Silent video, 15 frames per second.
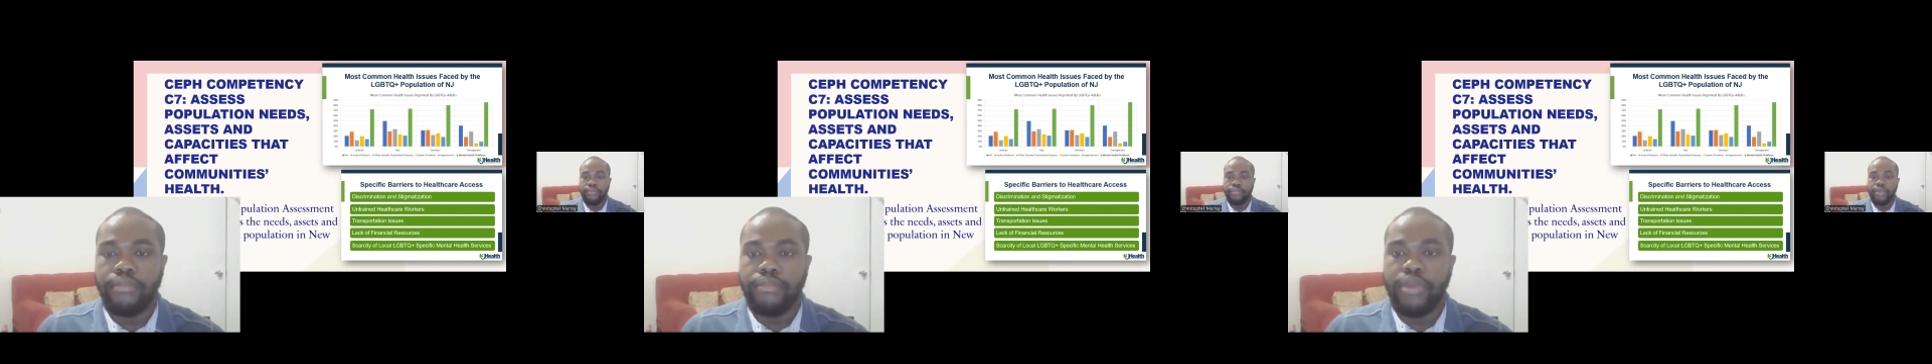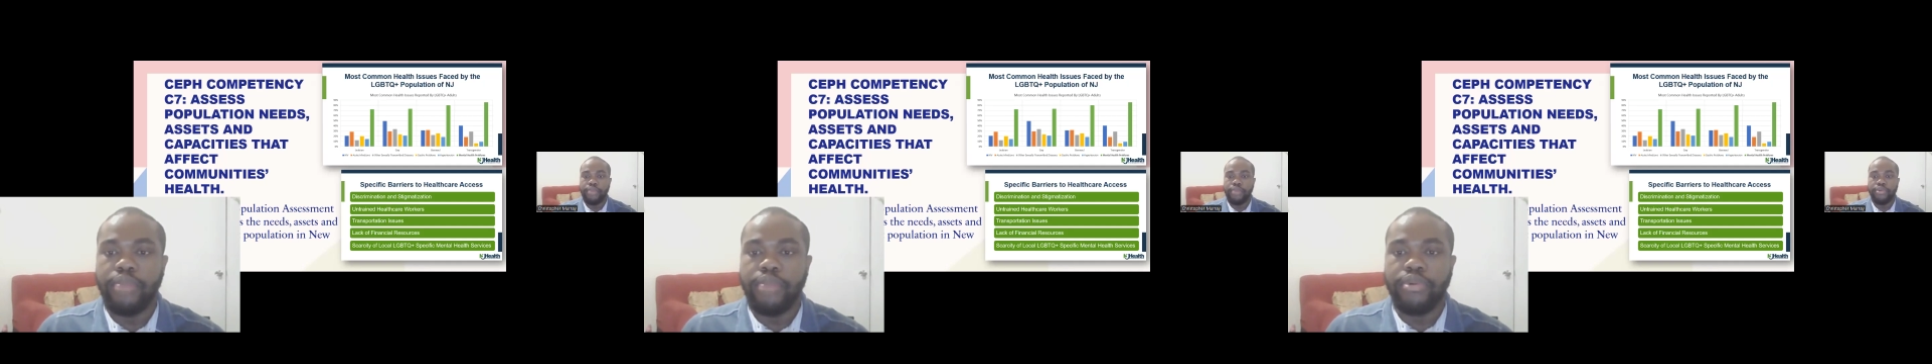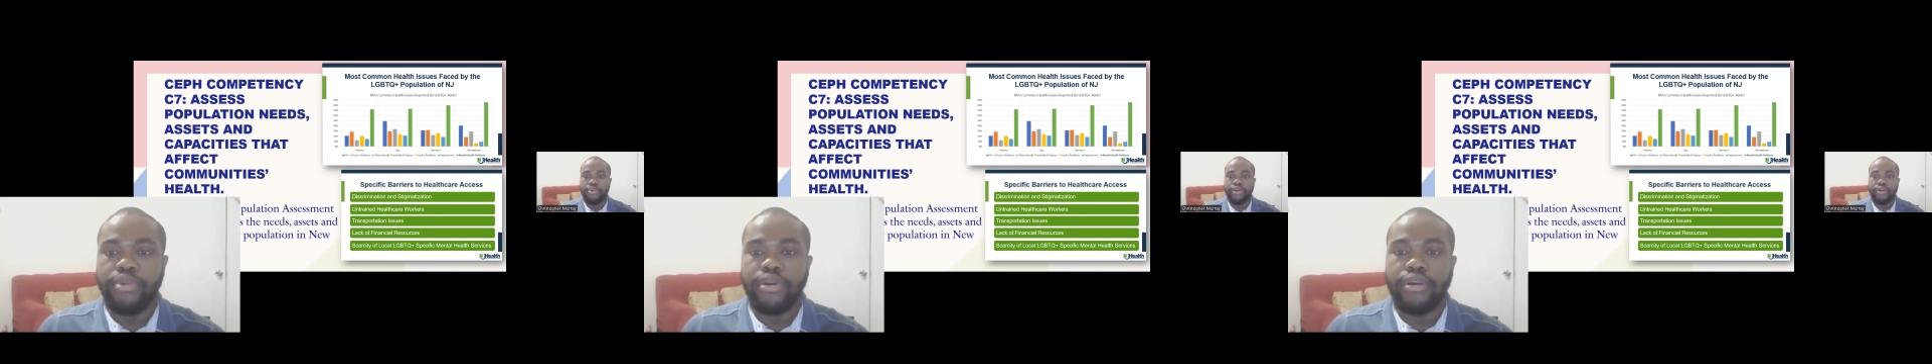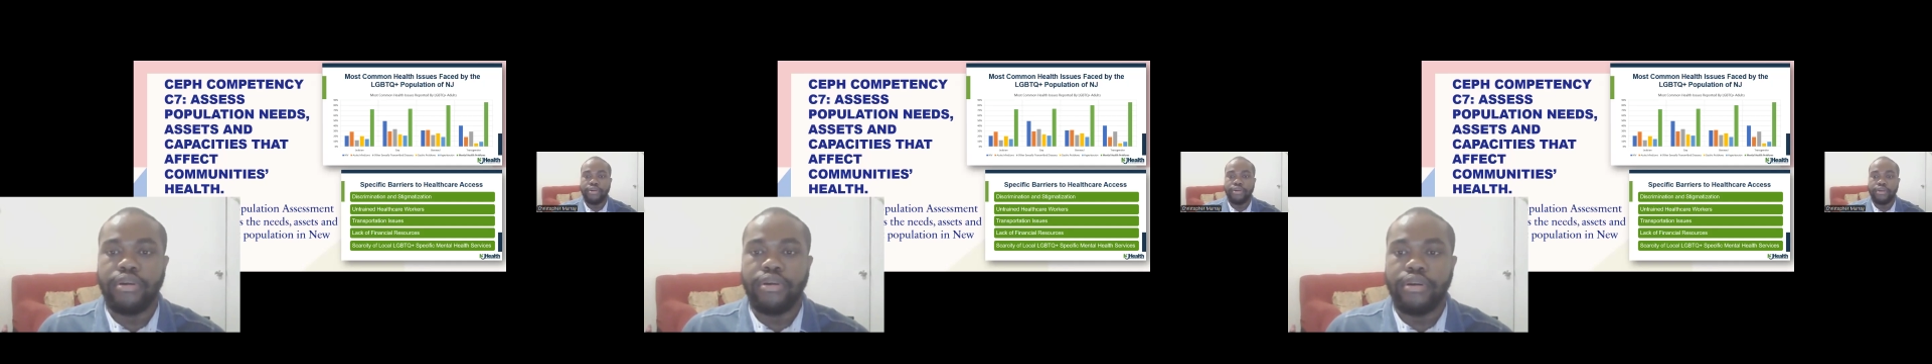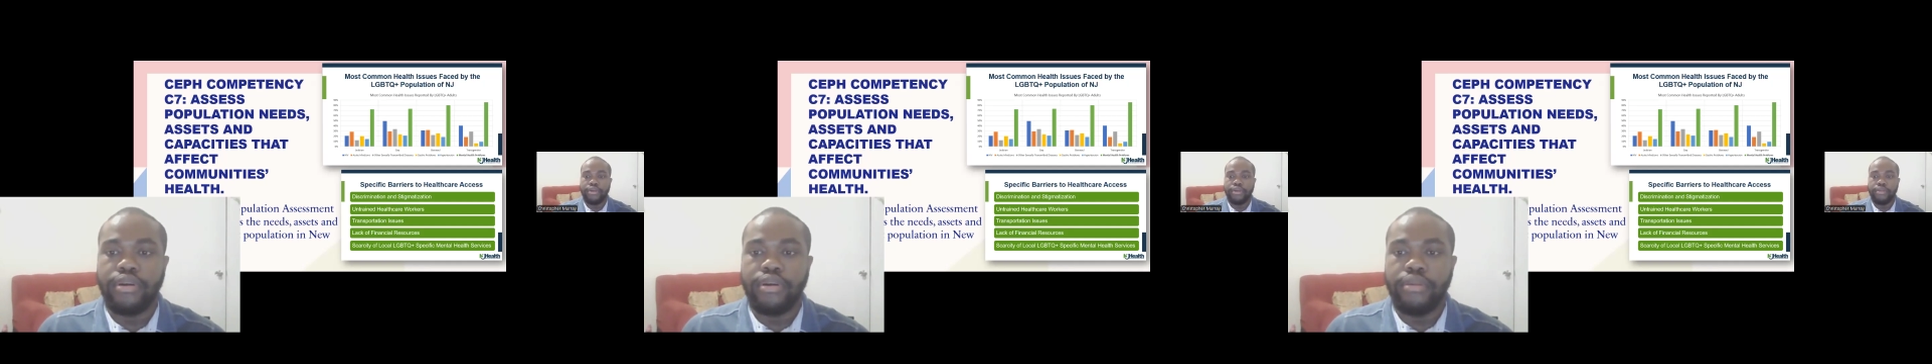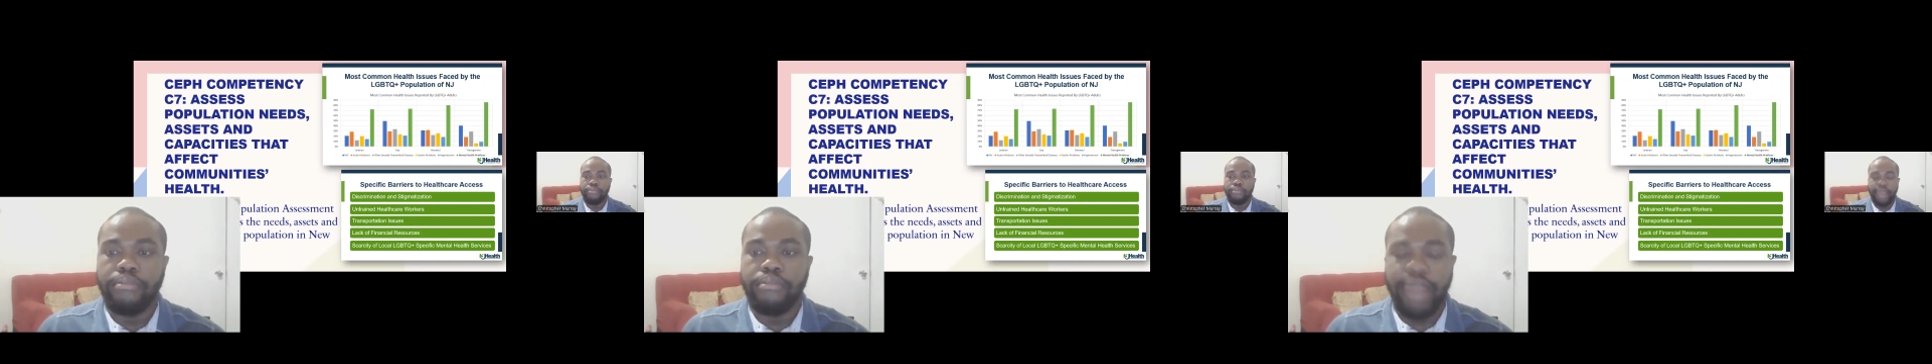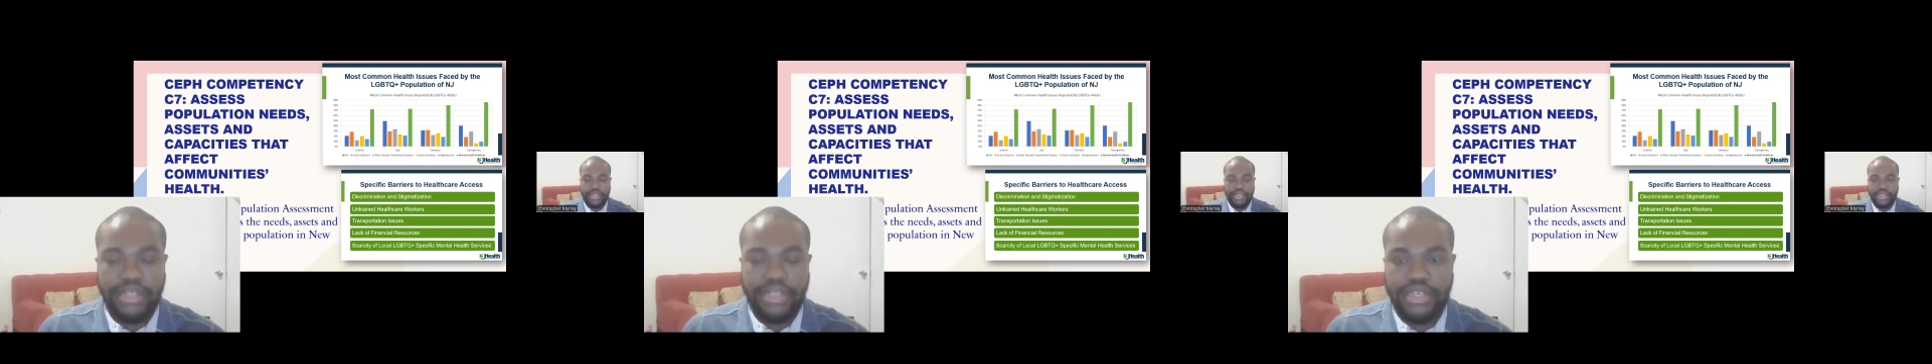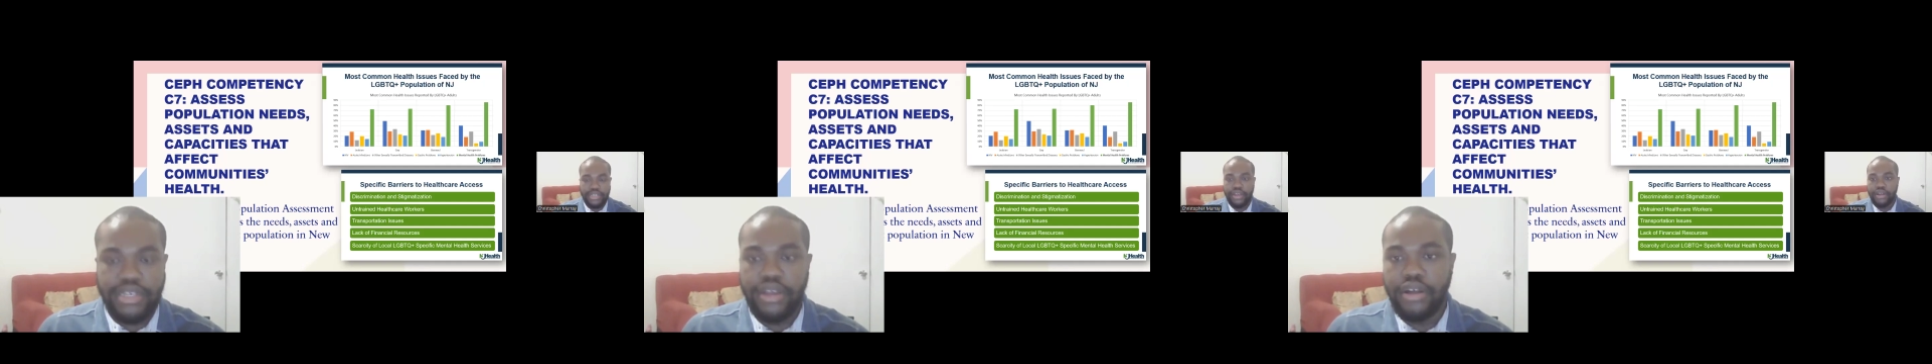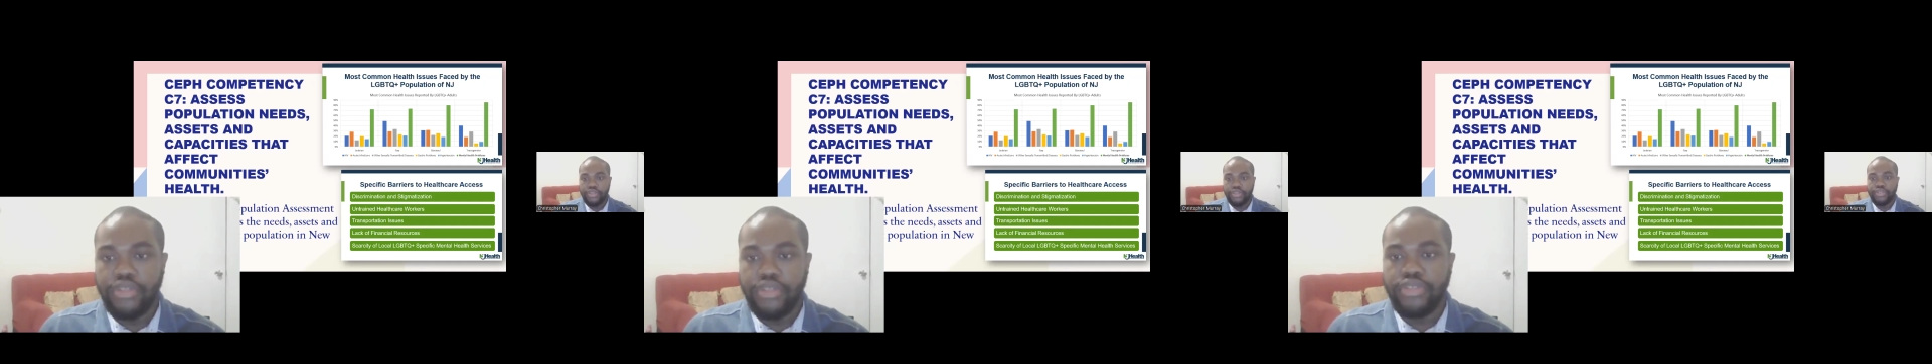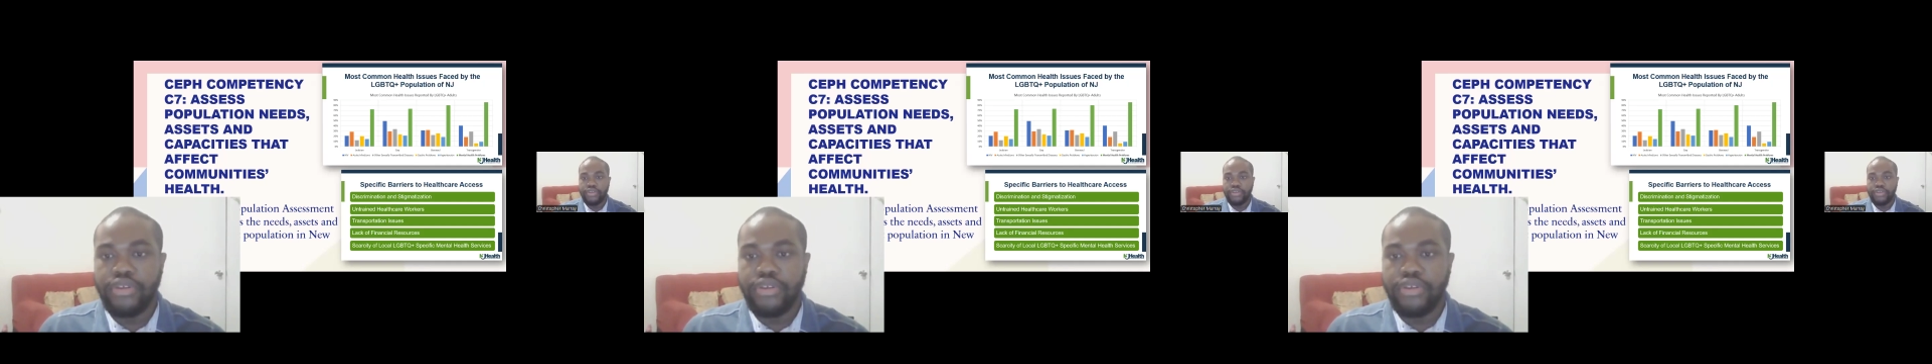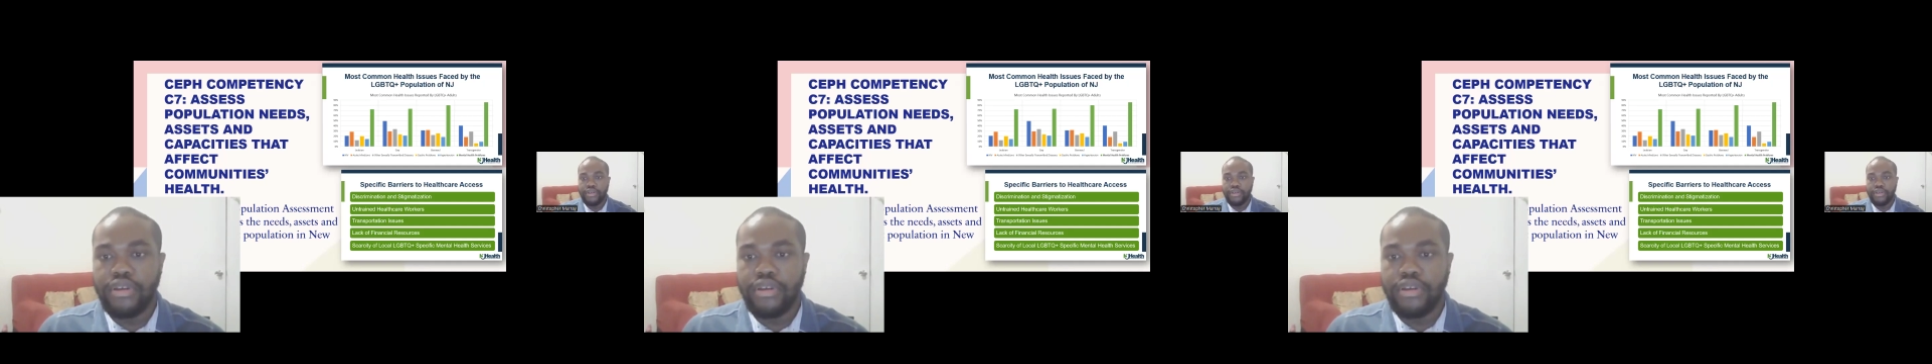proper mental health